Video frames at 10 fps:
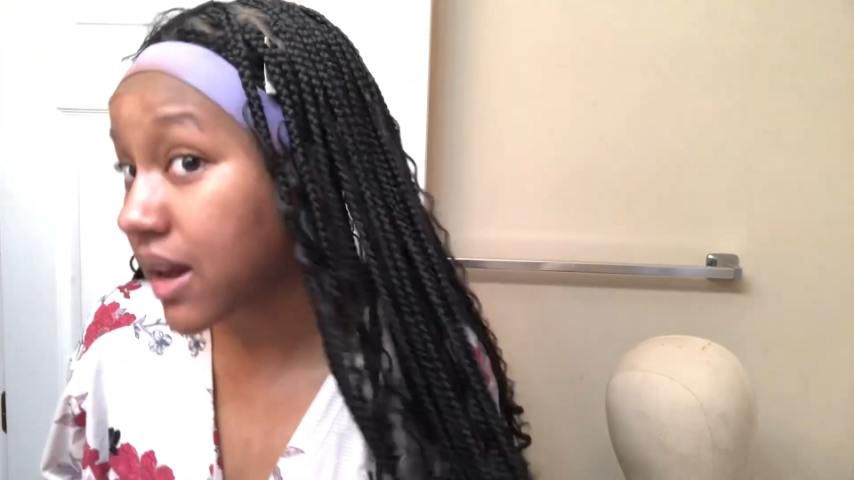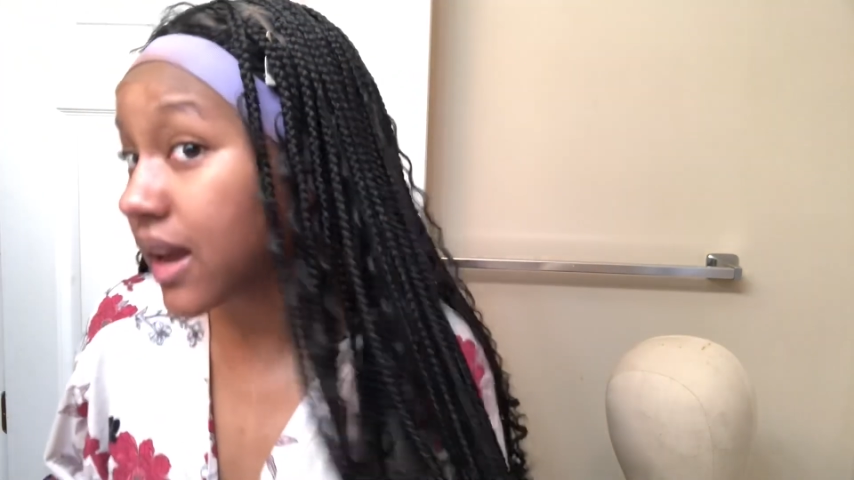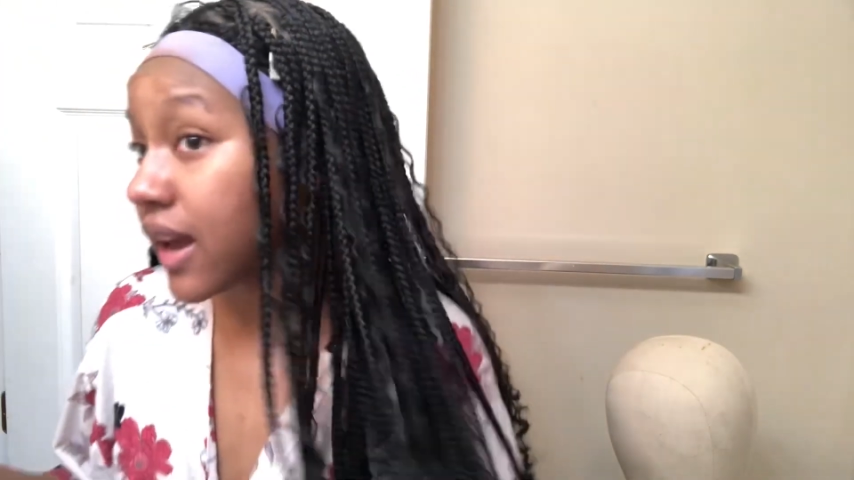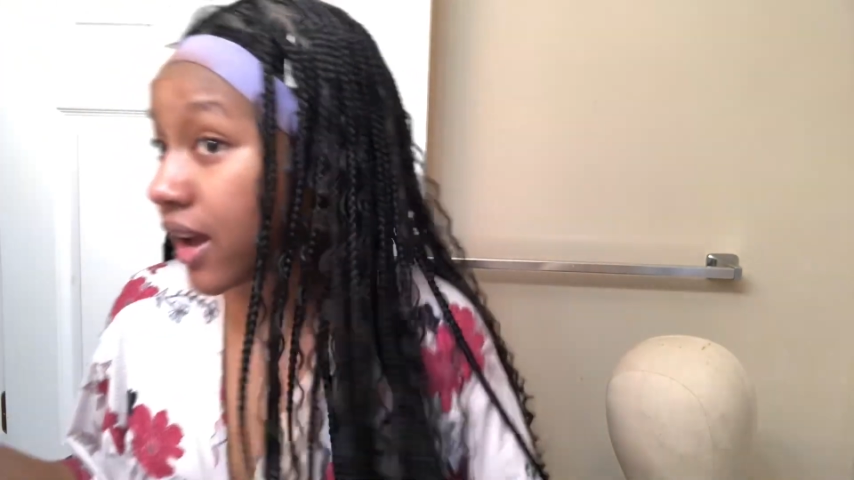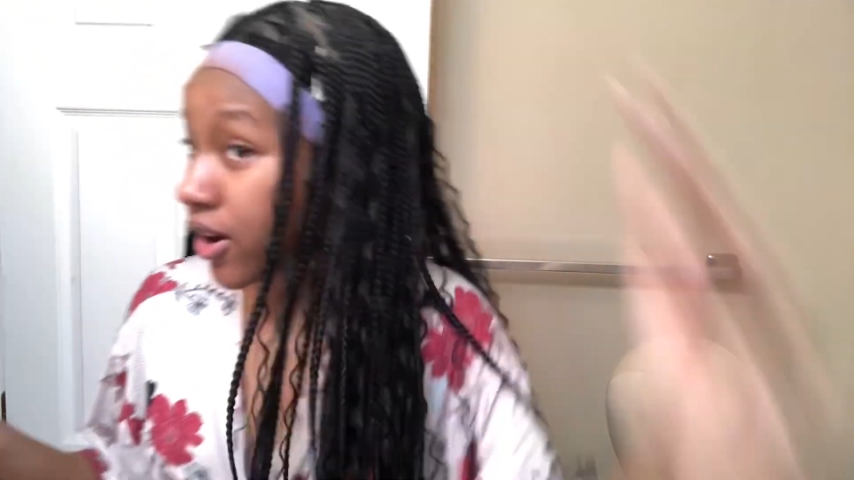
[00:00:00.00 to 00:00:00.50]

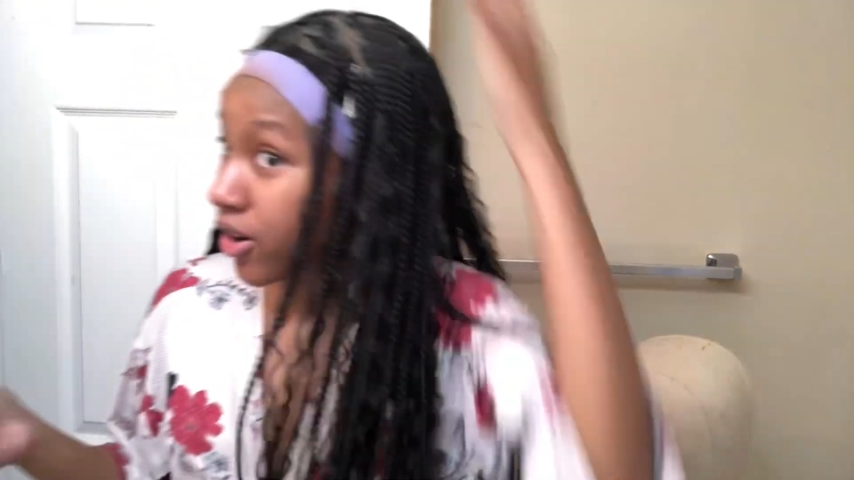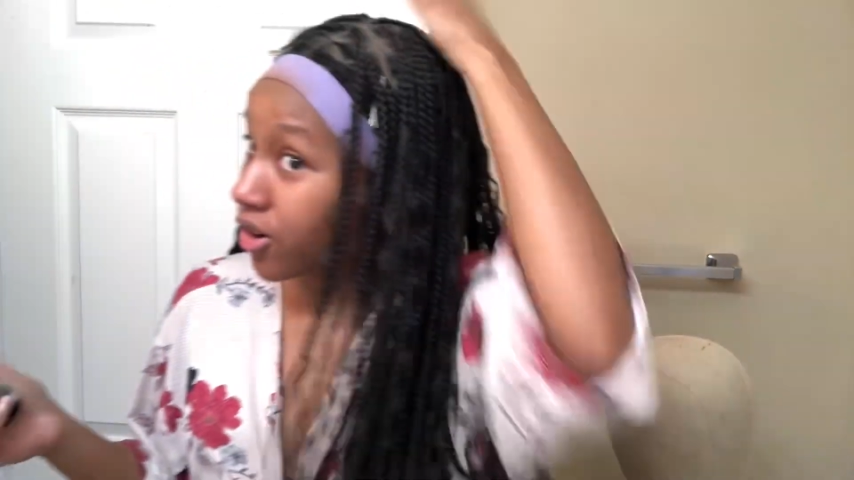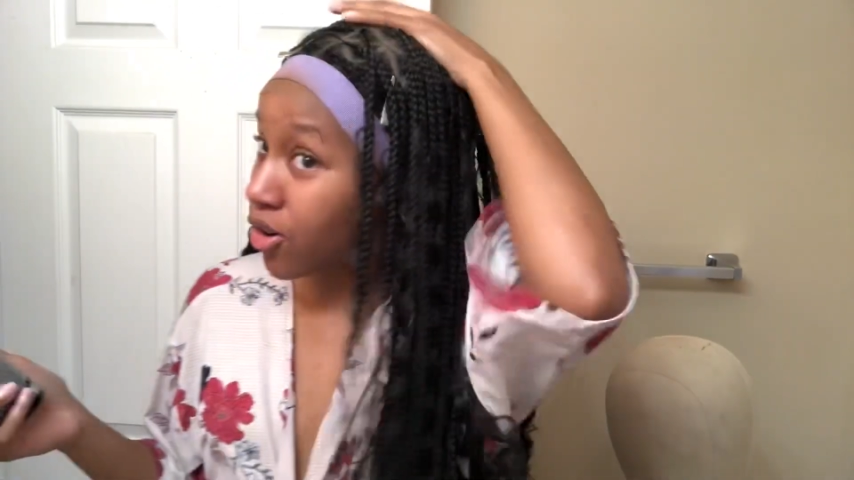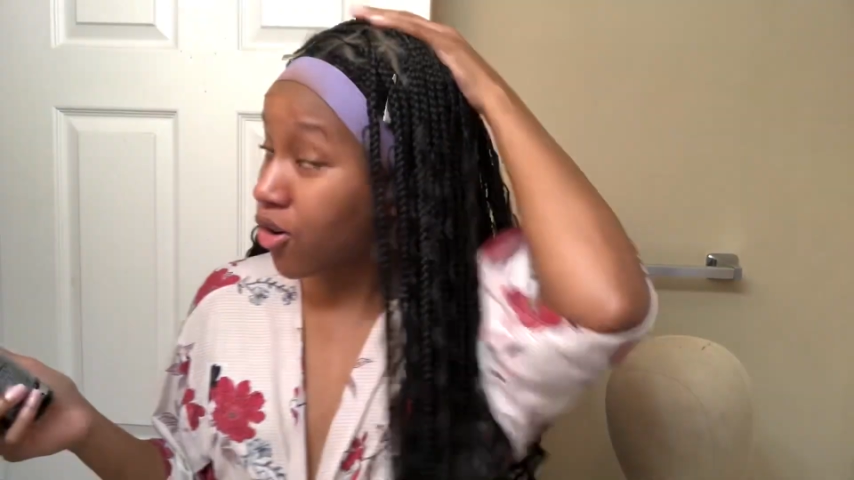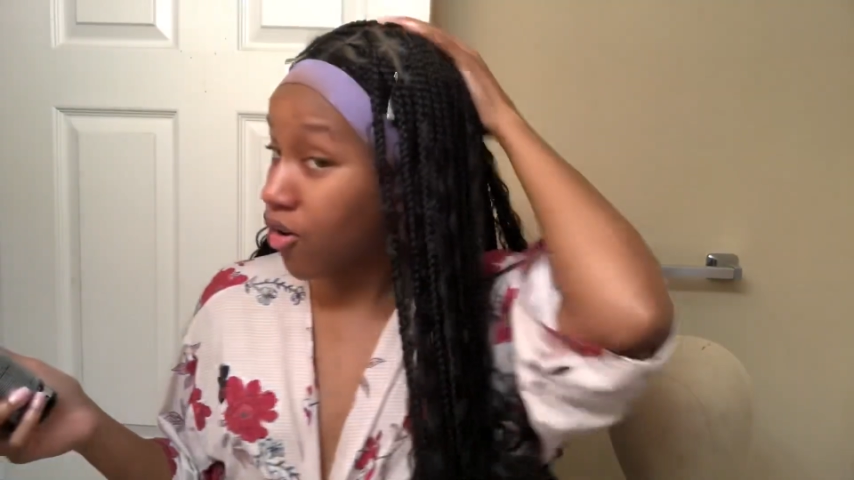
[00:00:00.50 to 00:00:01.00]
hair
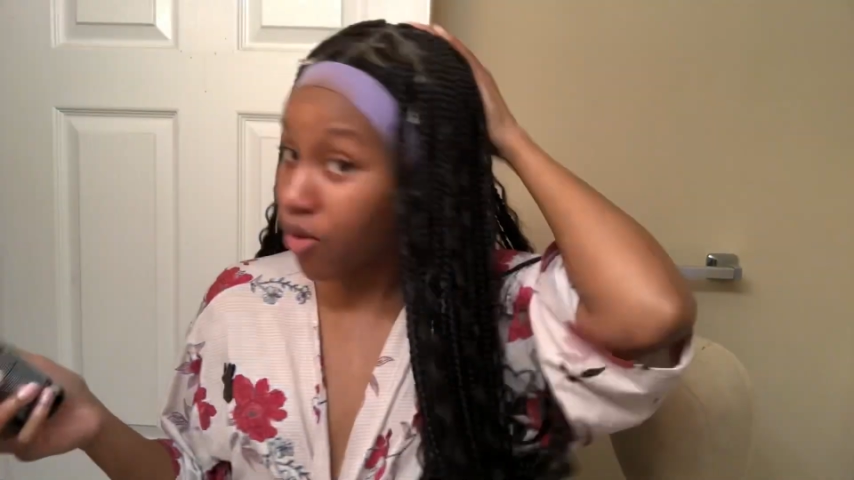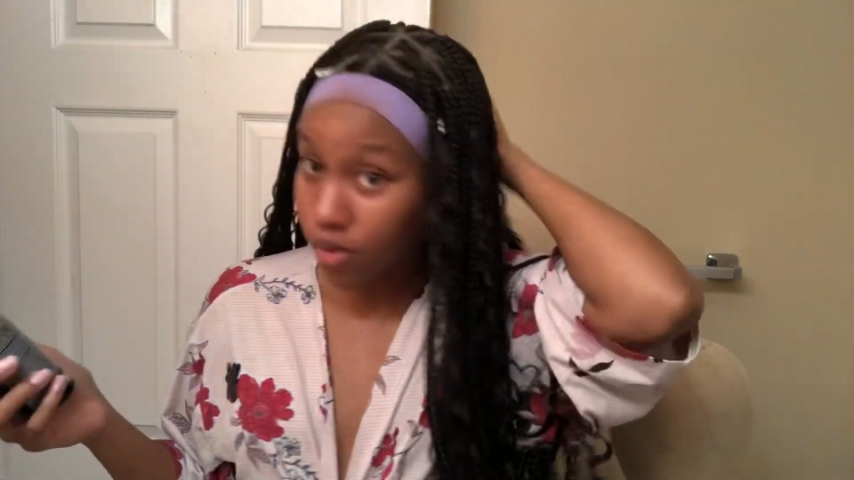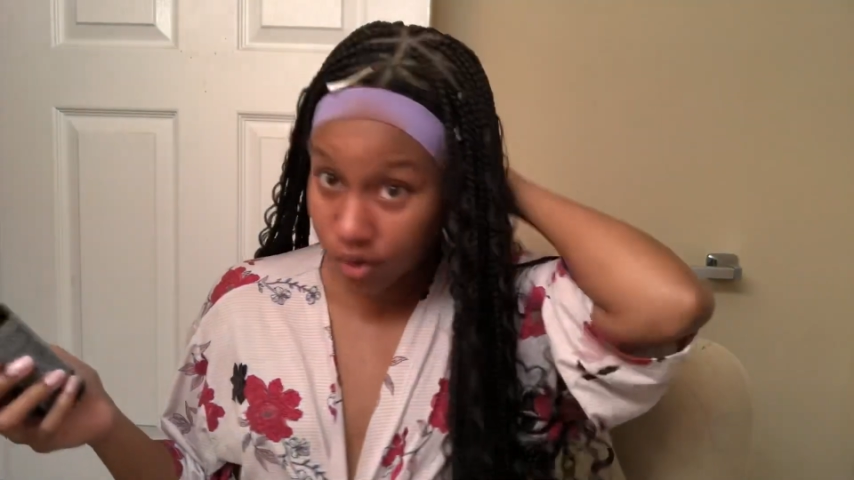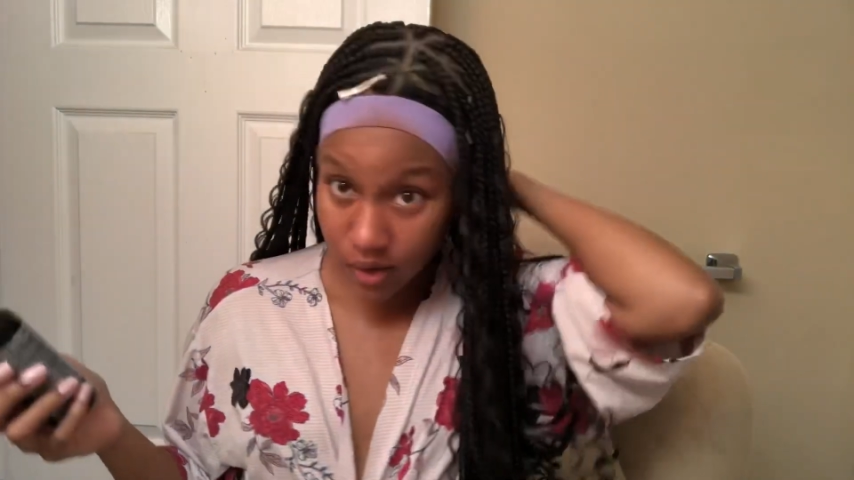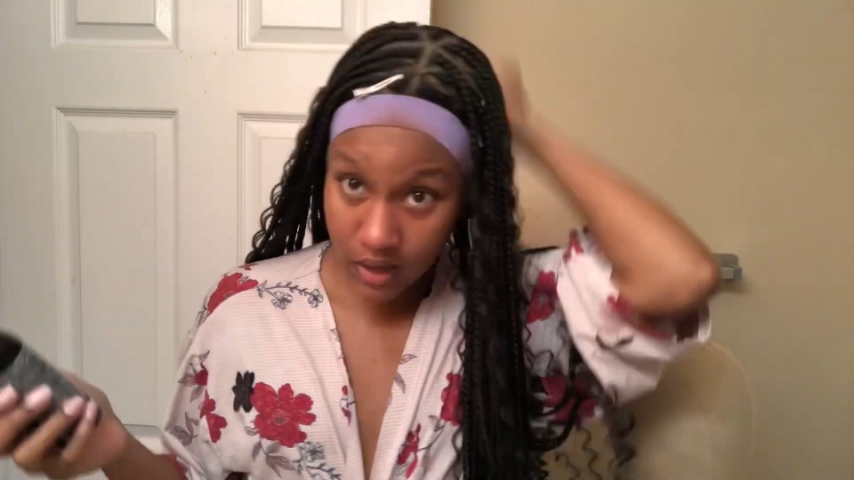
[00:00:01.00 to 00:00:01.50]

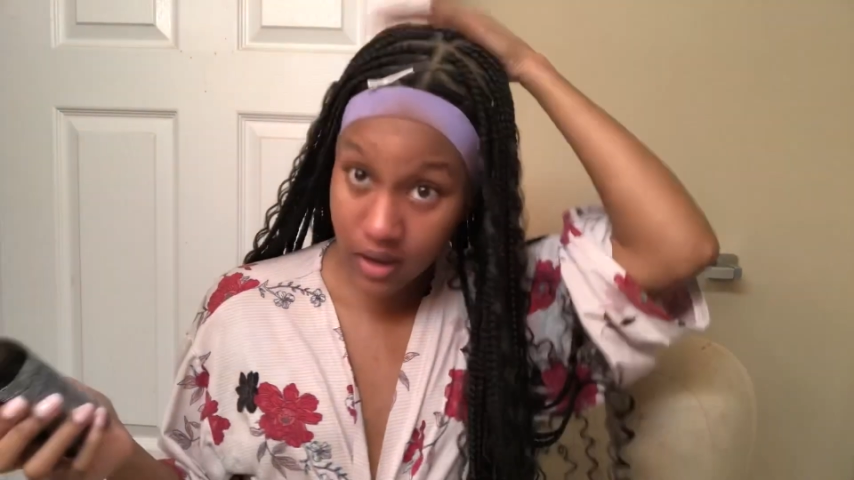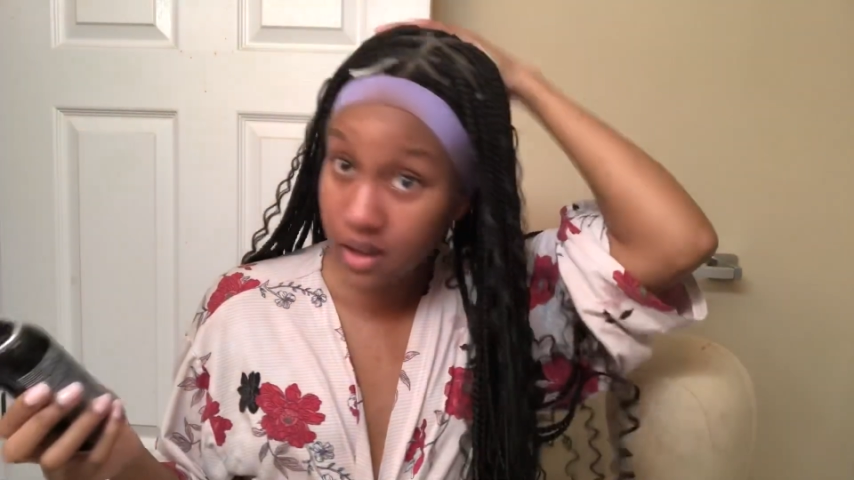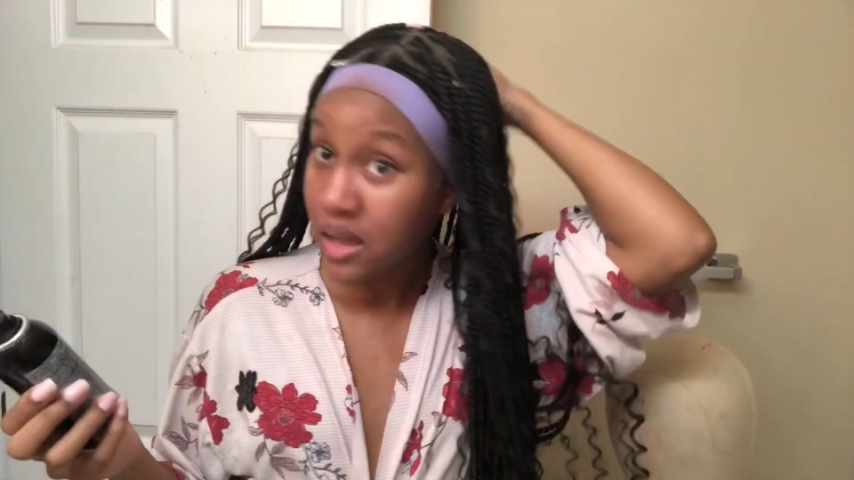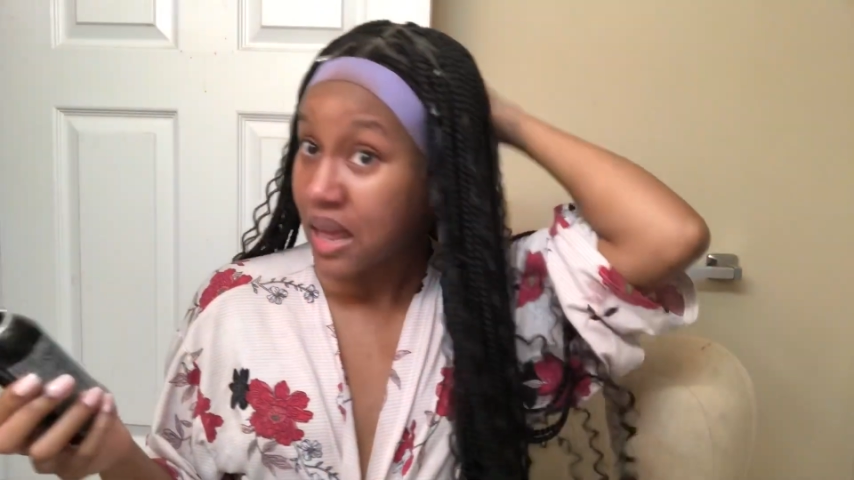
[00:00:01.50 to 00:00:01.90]
on